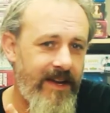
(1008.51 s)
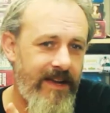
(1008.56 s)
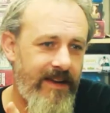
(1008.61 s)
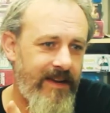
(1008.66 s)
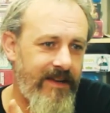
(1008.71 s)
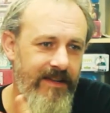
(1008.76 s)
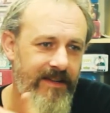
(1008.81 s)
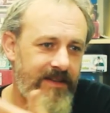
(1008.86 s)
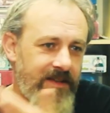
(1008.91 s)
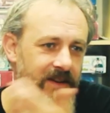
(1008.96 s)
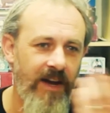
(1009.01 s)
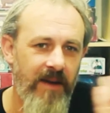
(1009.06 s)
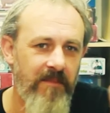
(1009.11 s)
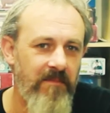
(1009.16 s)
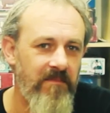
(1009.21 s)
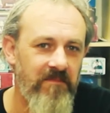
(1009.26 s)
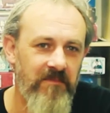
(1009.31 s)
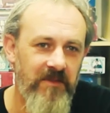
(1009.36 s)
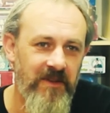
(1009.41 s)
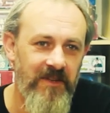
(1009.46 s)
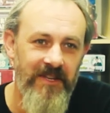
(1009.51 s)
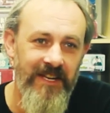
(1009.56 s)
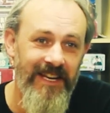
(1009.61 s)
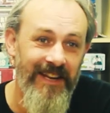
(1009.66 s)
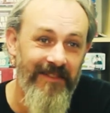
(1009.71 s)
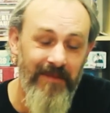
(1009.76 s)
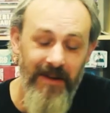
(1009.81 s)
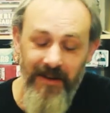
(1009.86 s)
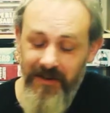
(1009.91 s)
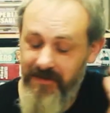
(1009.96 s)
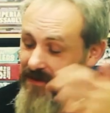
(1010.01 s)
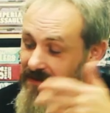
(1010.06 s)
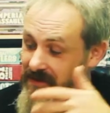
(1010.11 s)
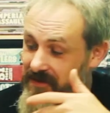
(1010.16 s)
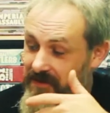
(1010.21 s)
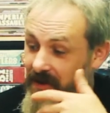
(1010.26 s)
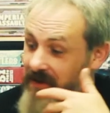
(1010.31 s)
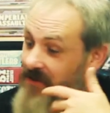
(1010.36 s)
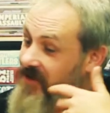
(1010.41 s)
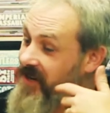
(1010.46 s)
and at the time you didn't have much
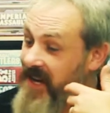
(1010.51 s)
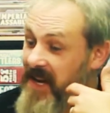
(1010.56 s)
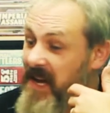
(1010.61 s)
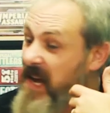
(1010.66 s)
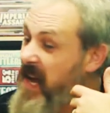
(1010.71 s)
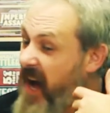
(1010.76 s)
movies to watch,